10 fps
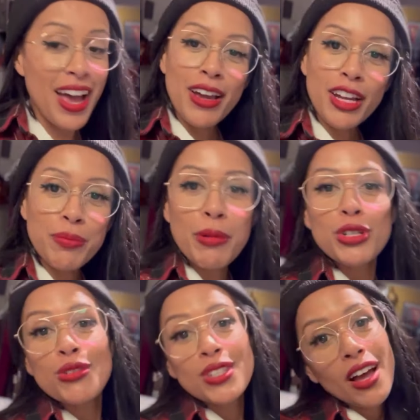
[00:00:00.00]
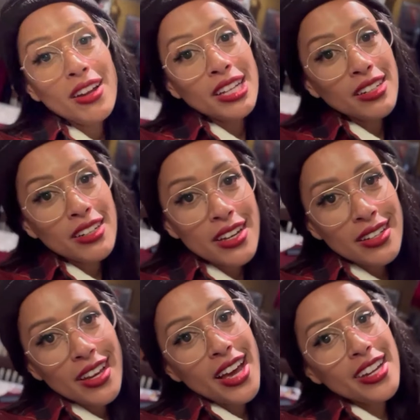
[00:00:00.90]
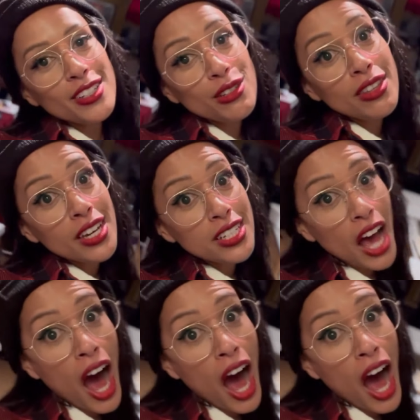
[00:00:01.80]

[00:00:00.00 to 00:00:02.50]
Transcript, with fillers: gonna put my shoes on and head to the theater.